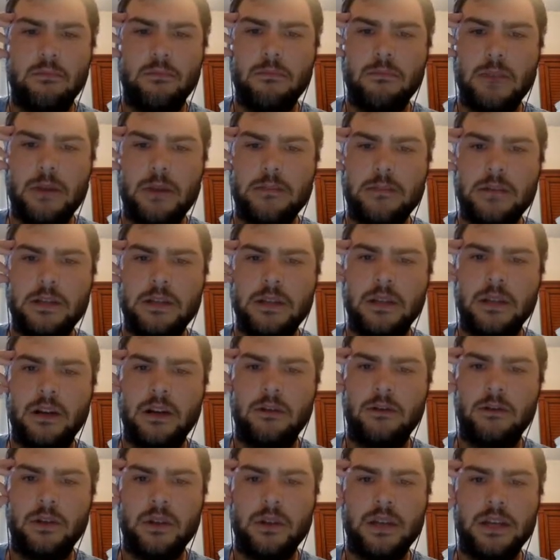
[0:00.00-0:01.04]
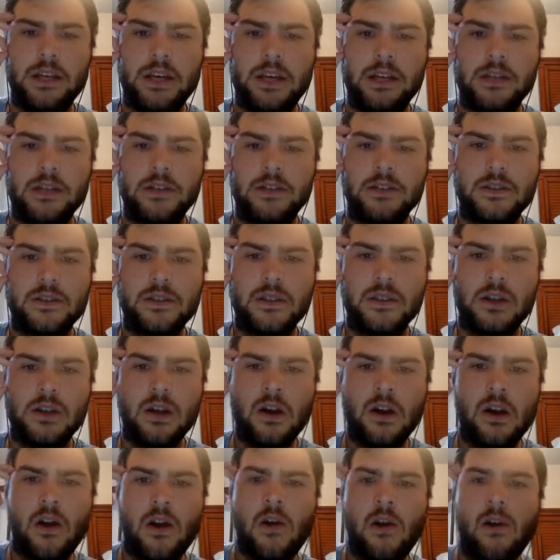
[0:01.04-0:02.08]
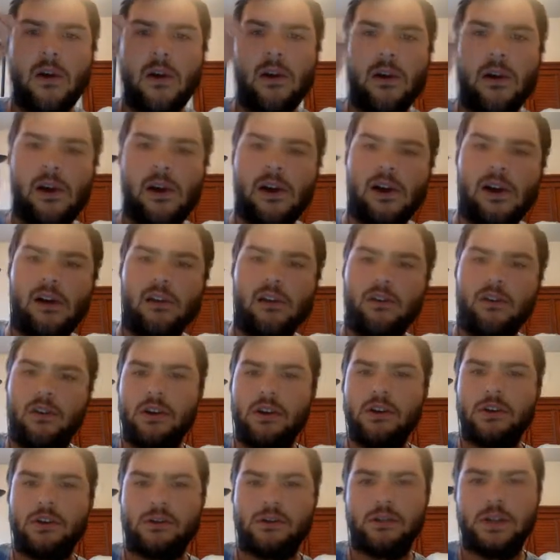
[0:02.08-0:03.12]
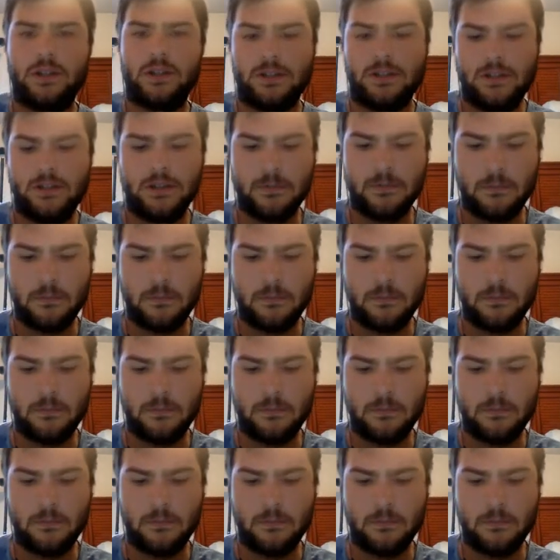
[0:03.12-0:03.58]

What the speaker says: maybe lead off with his Thundurus.